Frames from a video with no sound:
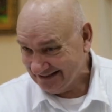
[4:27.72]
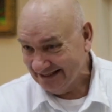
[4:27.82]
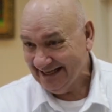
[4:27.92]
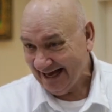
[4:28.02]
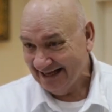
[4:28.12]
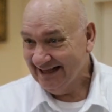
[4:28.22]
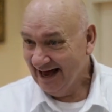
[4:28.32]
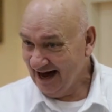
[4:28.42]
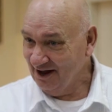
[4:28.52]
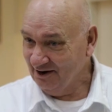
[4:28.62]
I did that.
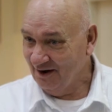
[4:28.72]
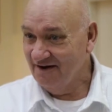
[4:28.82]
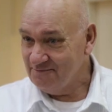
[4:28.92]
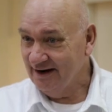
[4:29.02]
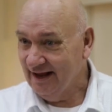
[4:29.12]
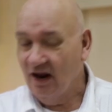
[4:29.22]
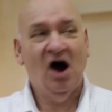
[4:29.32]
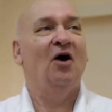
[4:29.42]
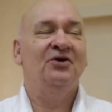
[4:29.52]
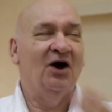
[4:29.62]
Hello, F. Manalo.
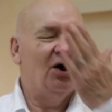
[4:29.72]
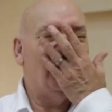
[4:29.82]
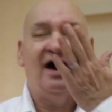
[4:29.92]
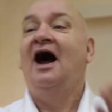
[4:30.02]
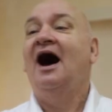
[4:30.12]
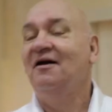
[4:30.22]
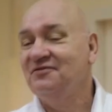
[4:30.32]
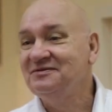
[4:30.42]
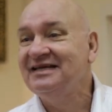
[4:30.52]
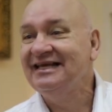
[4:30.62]
Oh, no, I'm
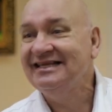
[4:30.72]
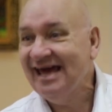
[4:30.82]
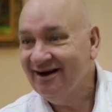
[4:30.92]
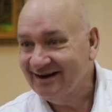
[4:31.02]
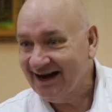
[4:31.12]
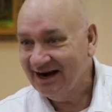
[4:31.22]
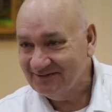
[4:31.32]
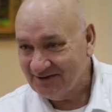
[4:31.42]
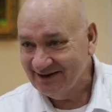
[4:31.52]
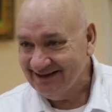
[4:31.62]
from San Diego,
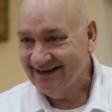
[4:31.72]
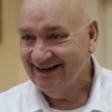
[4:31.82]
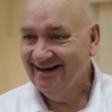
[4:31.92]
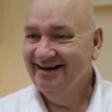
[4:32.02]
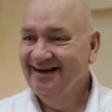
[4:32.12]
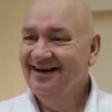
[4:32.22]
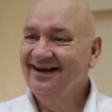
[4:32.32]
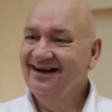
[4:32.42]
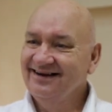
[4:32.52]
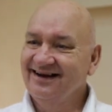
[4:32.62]
California.
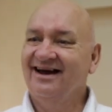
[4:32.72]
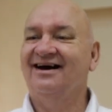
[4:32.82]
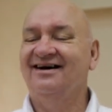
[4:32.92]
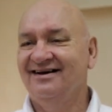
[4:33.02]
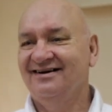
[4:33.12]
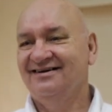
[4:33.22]
Yeah.